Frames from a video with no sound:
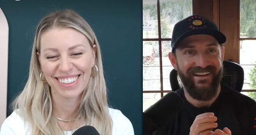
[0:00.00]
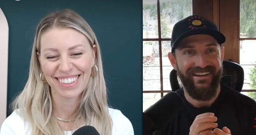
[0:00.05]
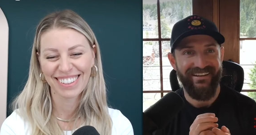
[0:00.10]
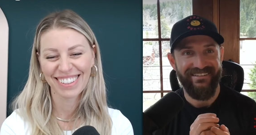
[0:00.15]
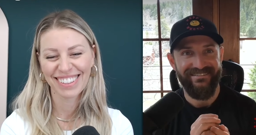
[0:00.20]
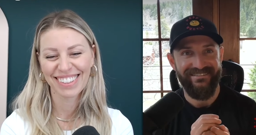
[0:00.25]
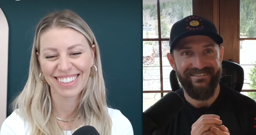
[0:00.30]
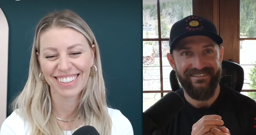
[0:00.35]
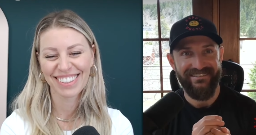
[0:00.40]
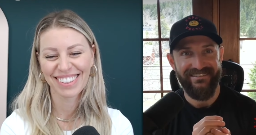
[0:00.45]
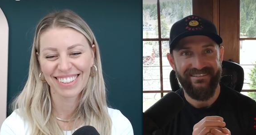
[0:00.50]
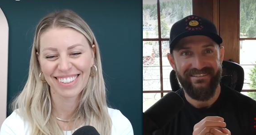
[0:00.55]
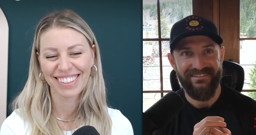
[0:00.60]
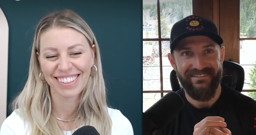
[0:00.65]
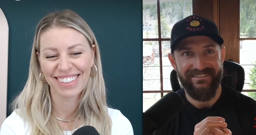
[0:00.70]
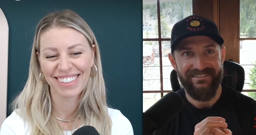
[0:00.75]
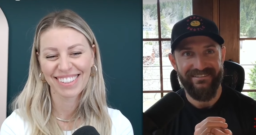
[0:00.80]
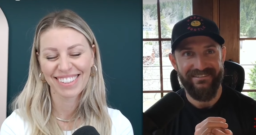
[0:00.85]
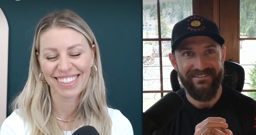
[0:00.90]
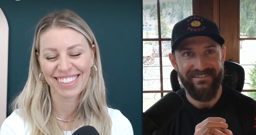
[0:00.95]
Speaker 1: uh, just
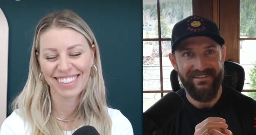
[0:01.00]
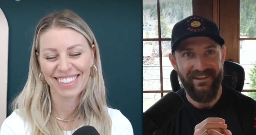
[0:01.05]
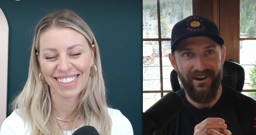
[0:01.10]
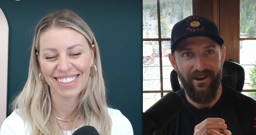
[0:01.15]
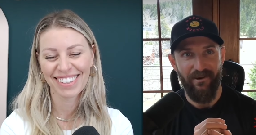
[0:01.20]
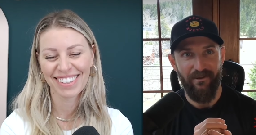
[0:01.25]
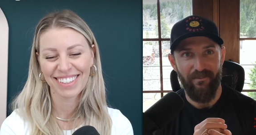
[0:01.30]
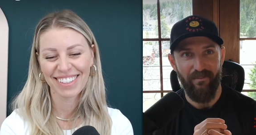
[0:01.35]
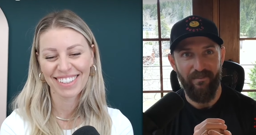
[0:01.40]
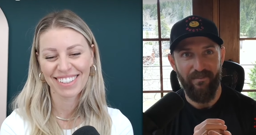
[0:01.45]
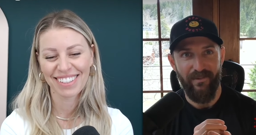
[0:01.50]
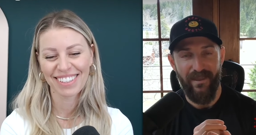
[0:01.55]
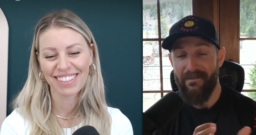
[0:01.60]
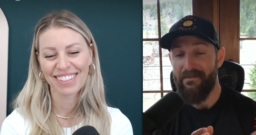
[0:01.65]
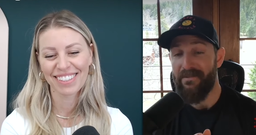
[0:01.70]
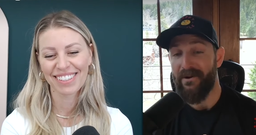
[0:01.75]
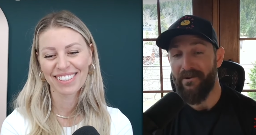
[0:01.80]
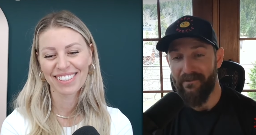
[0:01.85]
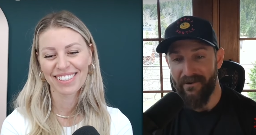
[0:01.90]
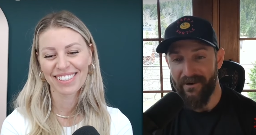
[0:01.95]
you know
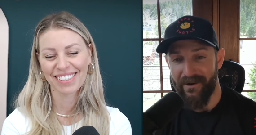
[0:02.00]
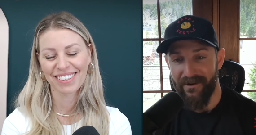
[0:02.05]
keeping it